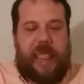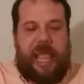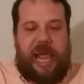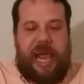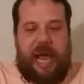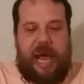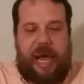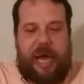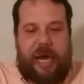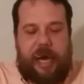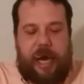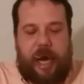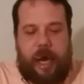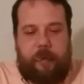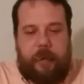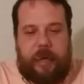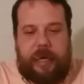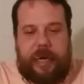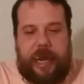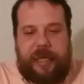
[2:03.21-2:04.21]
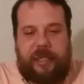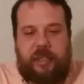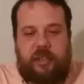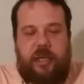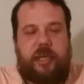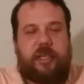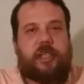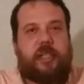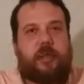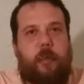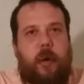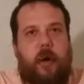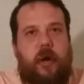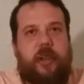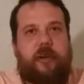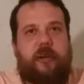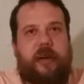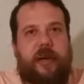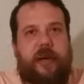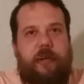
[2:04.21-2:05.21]
I mean, that's just
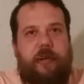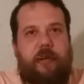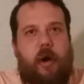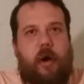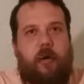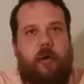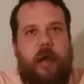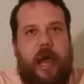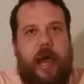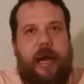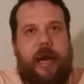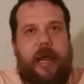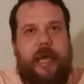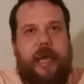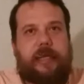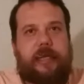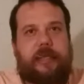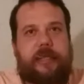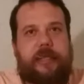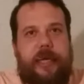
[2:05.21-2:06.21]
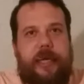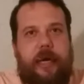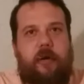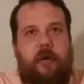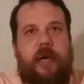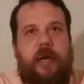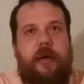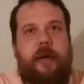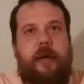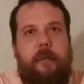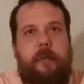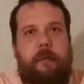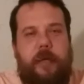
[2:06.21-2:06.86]
smoother than your old lady in silk